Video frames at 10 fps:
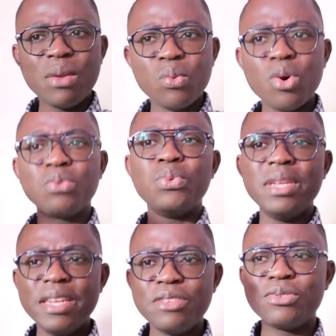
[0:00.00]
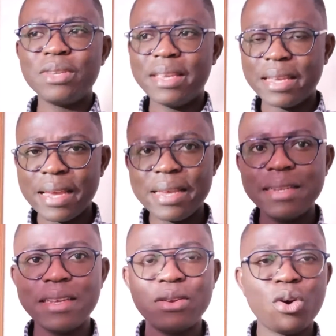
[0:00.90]
and what we need to
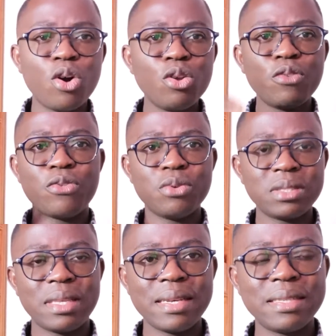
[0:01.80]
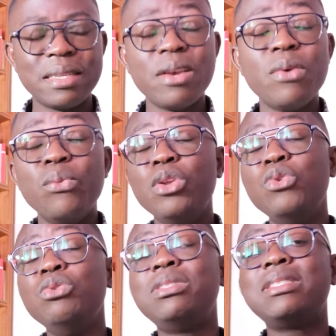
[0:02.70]
gain and all of those things, we
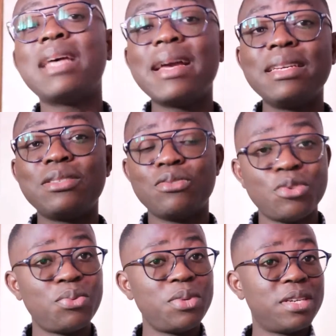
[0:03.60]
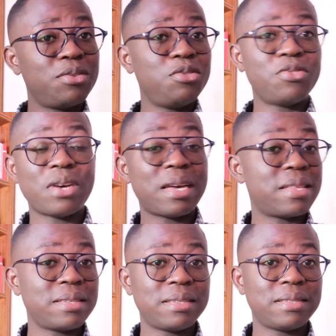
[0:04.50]
lose sight of what we can do for
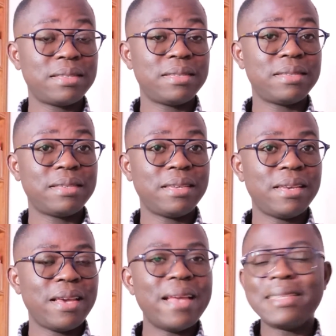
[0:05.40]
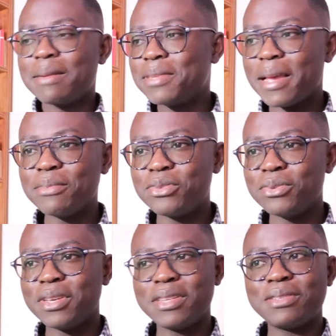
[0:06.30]
others. And sometimes
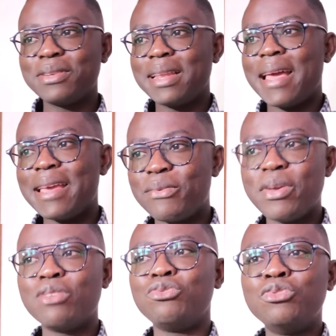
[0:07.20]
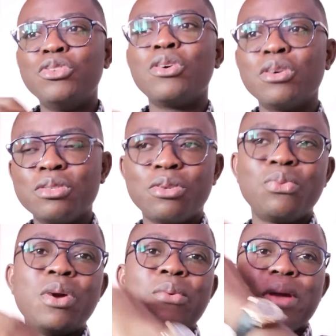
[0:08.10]
too, it is not like we are too focused on
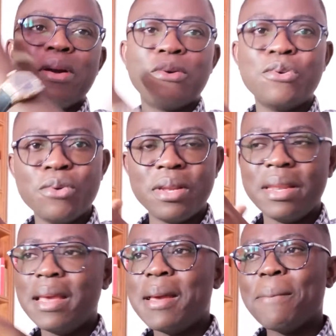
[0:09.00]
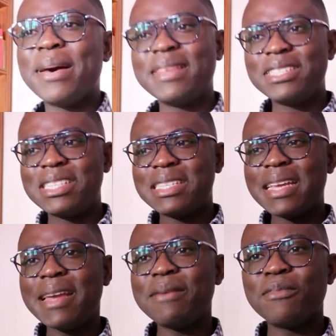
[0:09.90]
where we are going, but the
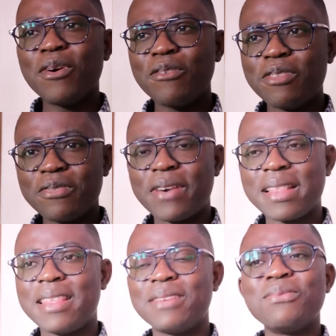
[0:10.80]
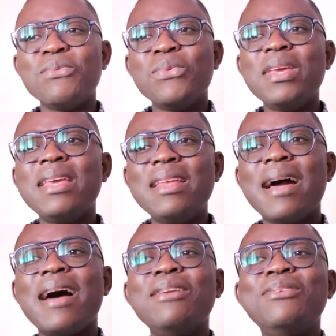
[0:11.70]
shame of the fact that we
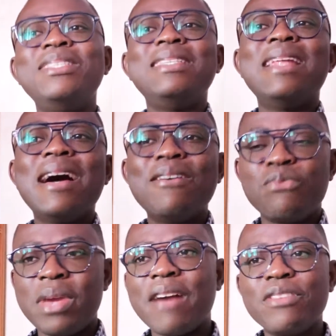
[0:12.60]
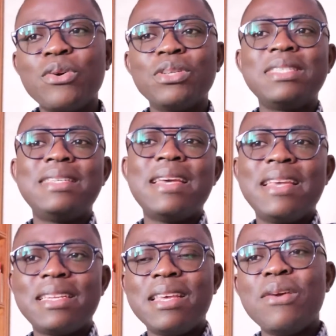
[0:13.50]
are not enough, we haven't gotten there
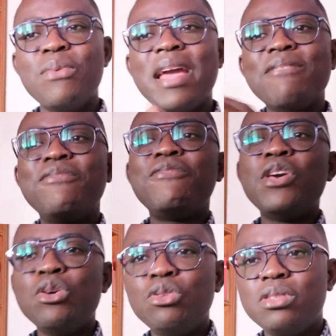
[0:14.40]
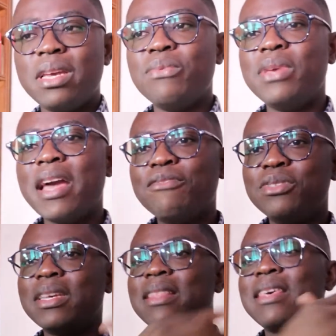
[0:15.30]
yet, we have failed and we have
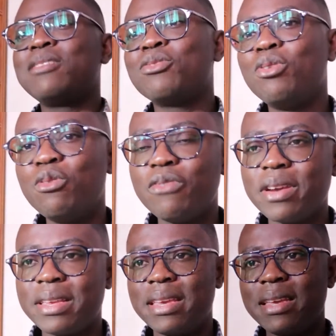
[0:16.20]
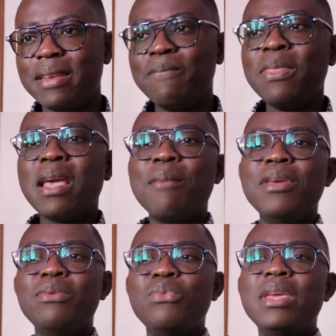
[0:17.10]
to take things all over again. I
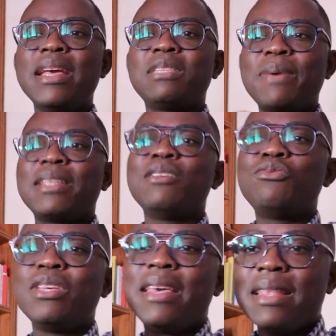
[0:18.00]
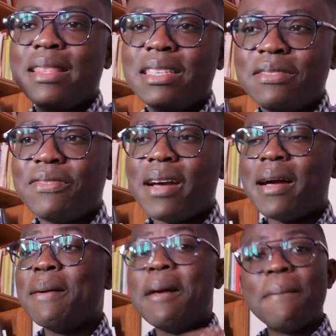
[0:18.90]
mean, we expected to get this
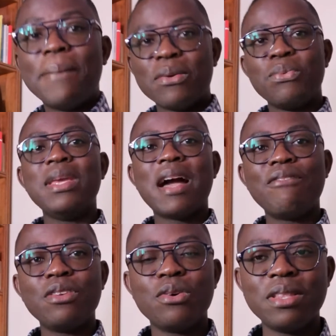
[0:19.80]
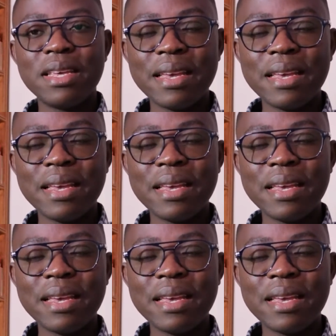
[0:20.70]
far, but we haven't got